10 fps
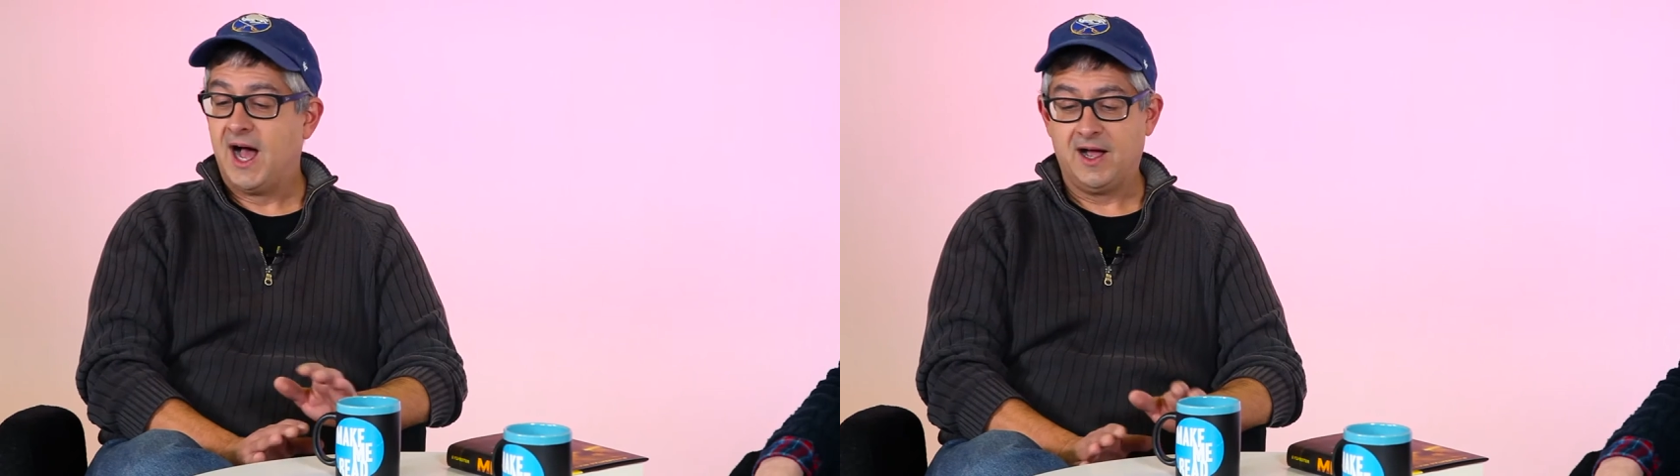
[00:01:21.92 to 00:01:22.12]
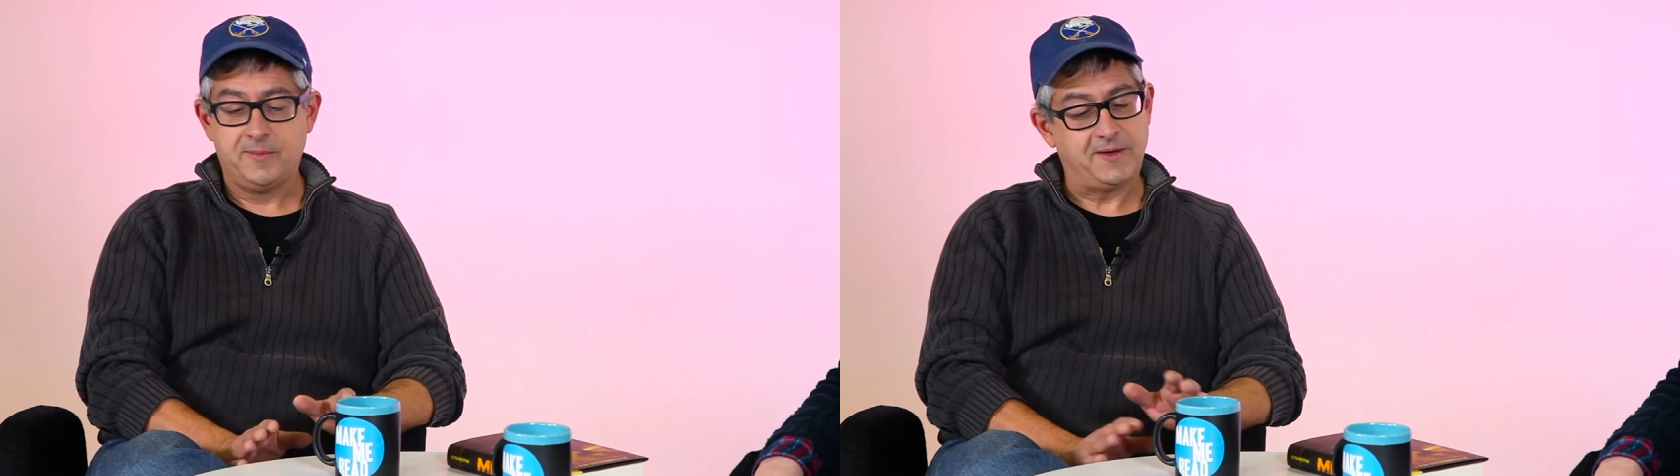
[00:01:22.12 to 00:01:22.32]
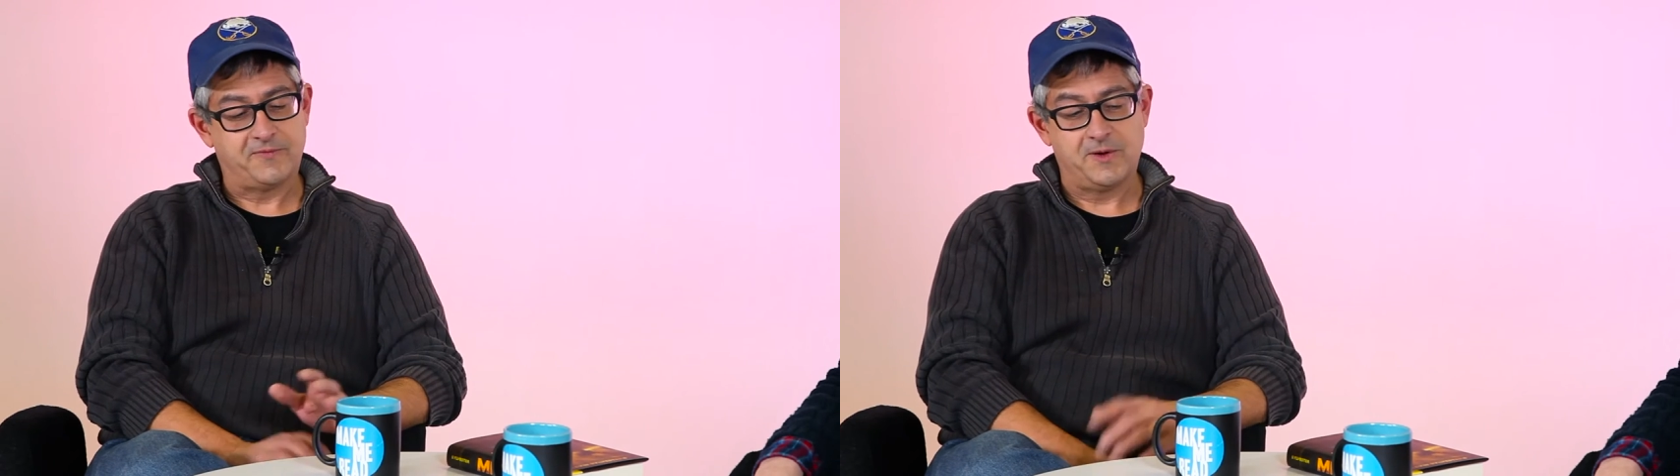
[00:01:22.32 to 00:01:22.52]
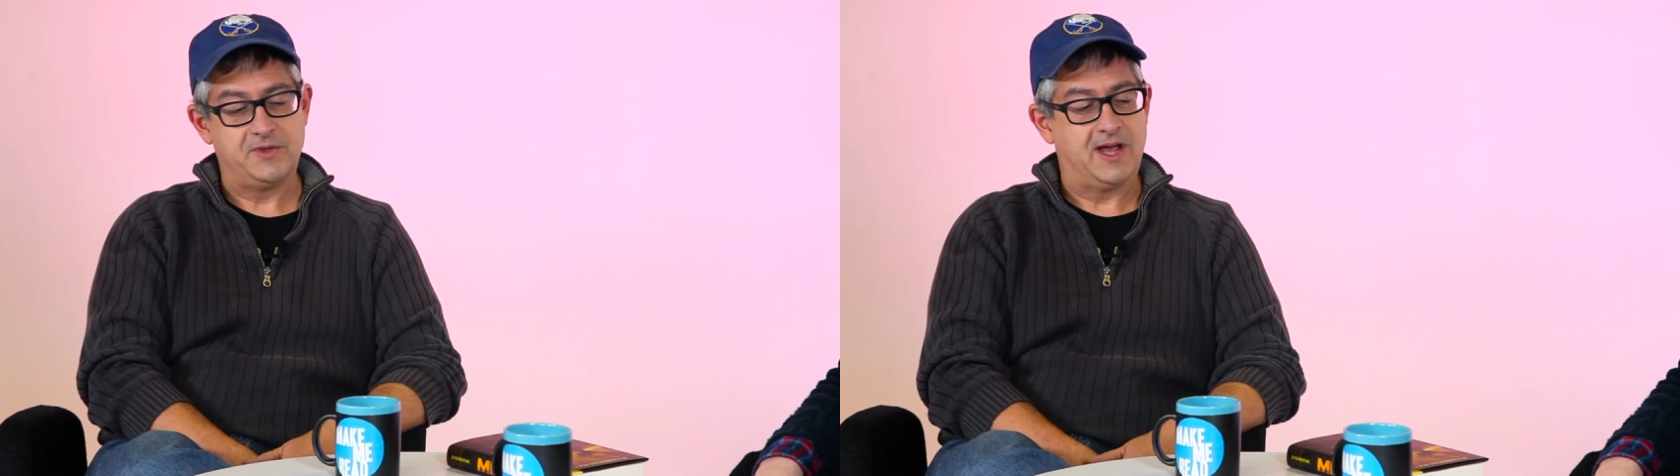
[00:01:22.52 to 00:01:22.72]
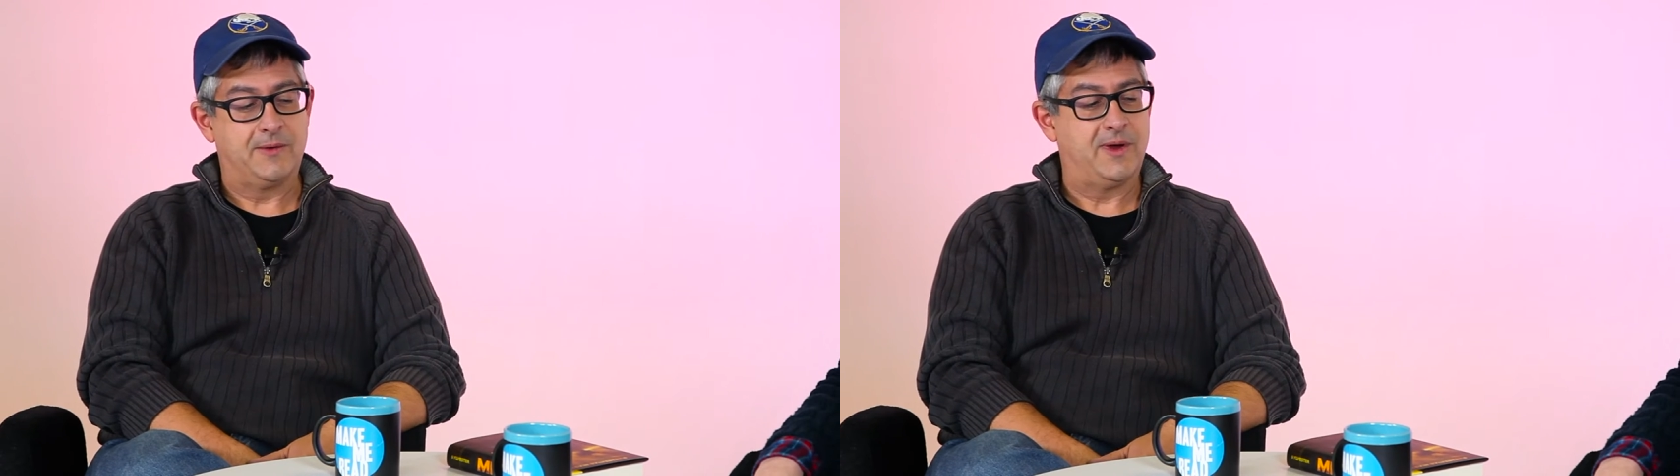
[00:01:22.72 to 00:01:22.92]
I'll be upfront with you.
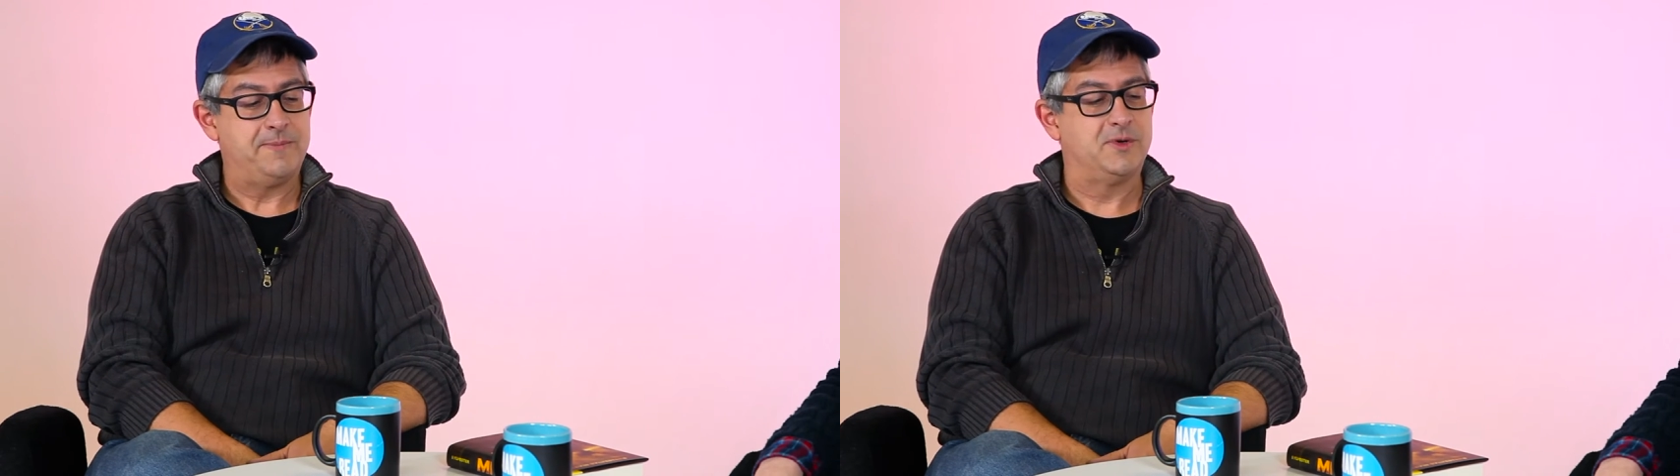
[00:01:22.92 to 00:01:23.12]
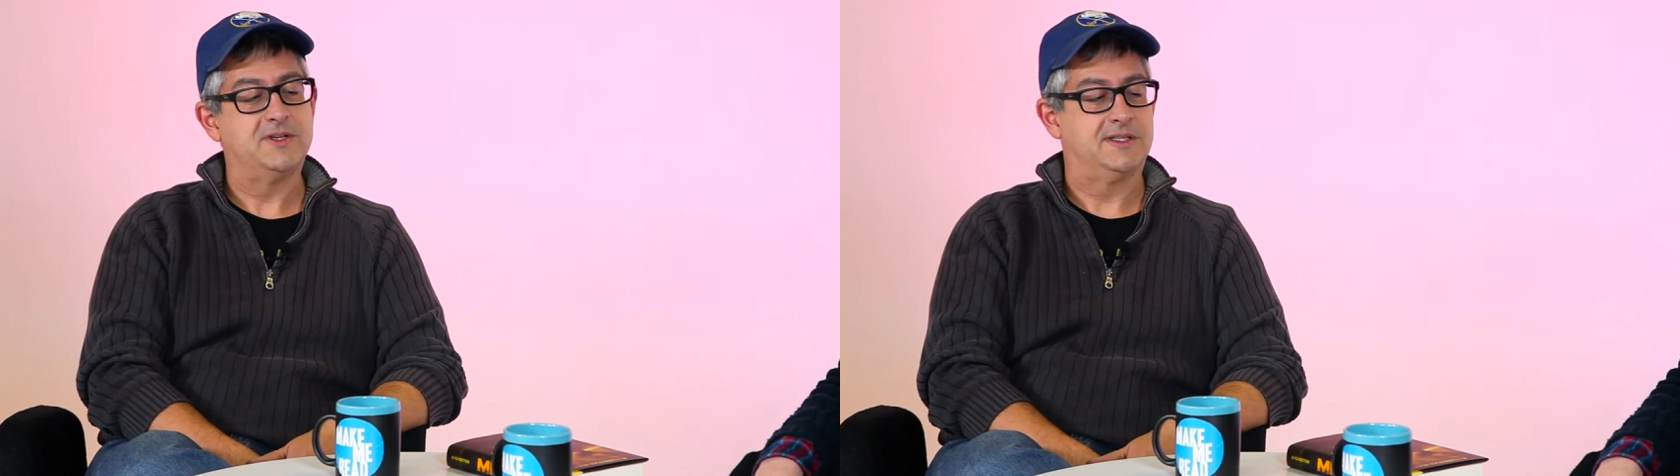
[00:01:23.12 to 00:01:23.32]
I write books